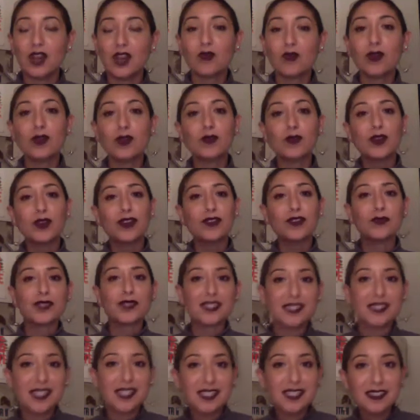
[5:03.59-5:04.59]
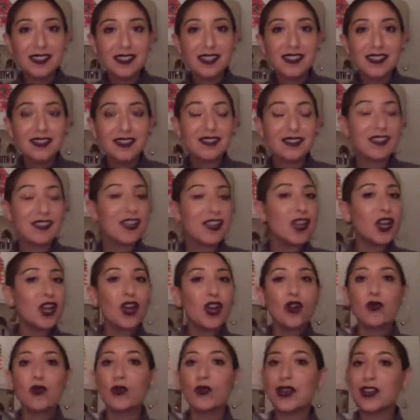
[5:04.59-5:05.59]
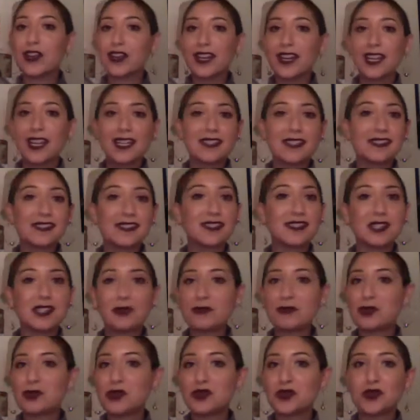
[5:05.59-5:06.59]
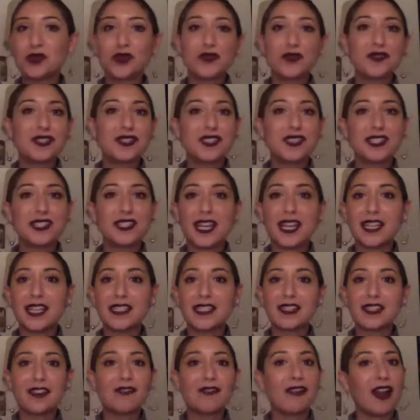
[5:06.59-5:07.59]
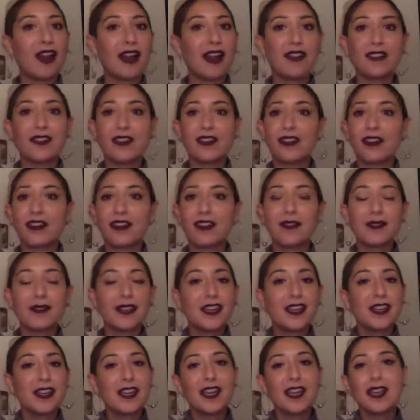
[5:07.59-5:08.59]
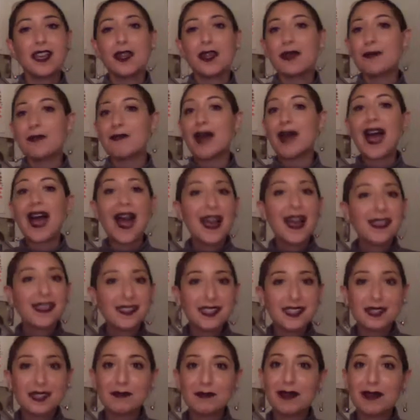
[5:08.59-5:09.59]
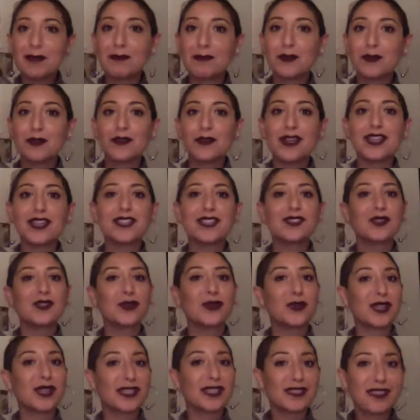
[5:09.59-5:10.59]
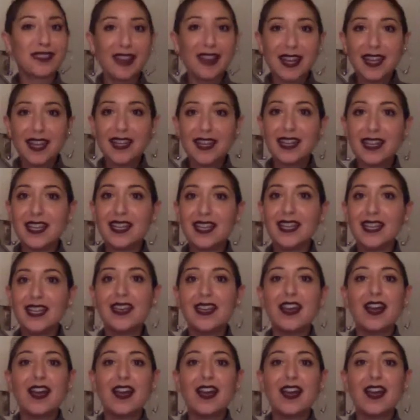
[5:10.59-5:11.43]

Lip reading: When we're in resistance, we're in some sort of state of either past memory, so anxiety,